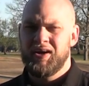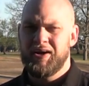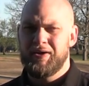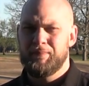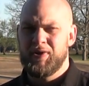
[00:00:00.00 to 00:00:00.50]

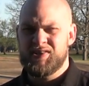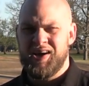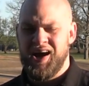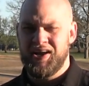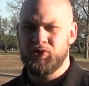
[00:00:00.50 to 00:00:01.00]
It's
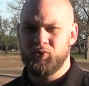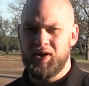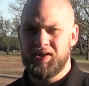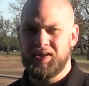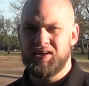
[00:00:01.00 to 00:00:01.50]
kind of
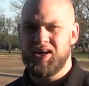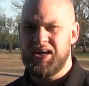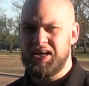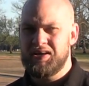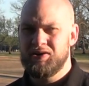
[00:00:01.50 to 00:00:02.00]
windy
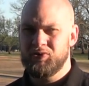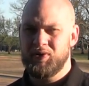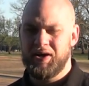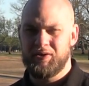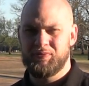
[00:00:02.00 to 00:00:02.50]
today,
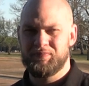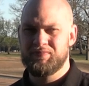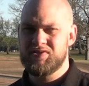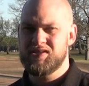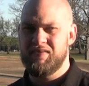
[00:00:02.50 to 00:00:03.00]
around
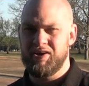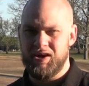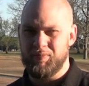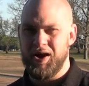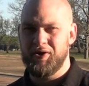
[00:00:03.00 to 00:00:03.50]

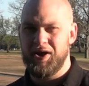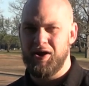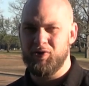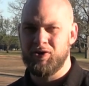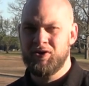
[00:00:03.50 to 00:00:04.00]
7-8 mile an
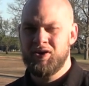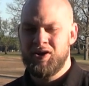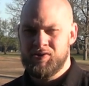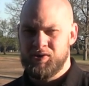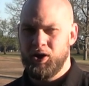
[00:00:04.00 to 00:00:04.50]
hour,
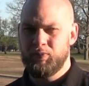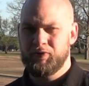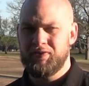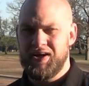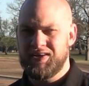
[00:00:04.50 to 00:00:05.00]
so
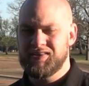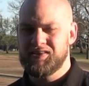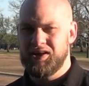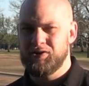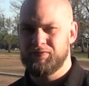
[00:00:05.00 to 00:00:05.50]
hopefully that
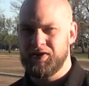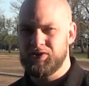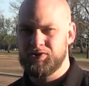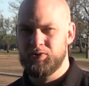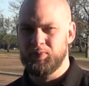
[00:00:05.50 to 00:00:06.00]
doesn't interfere
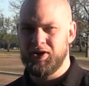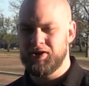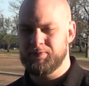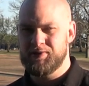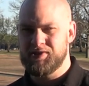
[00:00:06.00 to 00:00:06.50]
too
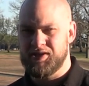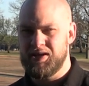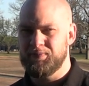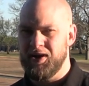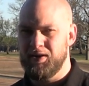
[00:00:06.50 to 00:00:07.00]
much, but just
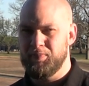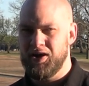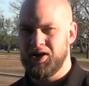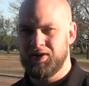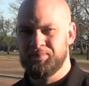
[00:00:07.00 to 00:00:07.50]
keep that in
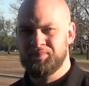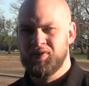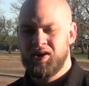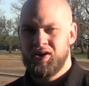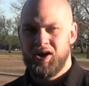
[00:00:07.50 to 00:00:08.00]
mind.
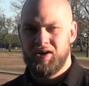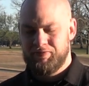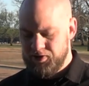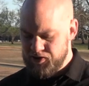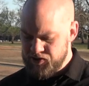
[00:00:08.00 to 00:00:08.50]

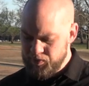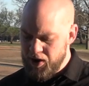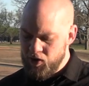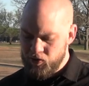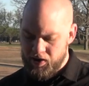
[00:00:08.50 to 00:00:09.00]
For a
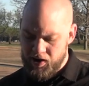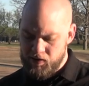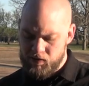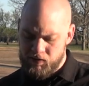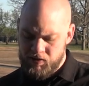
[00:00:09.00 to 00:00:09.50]
small
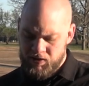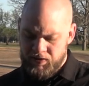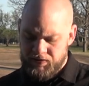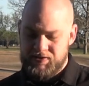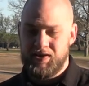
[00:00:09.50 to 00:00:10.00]
call,
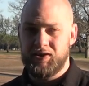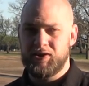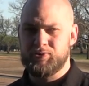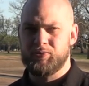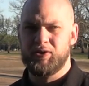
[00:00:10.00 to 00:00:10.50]
this thing
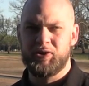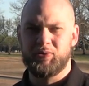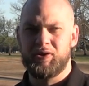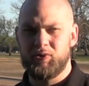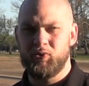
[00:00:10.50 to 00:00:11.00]
does
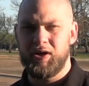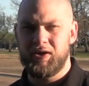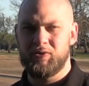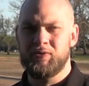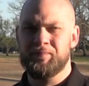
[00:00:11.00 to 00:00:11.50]
really
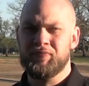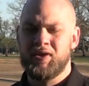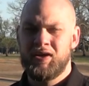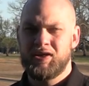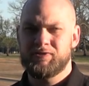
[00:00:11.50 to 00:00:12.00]
well
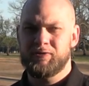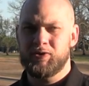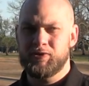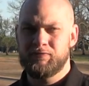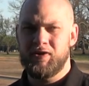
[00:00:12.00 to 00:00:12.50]
as
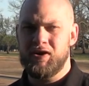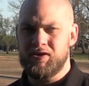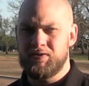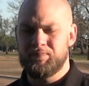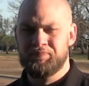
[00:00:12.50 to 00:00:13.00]
far as
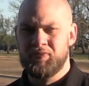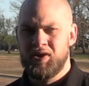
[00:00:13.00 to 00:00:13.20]
volume.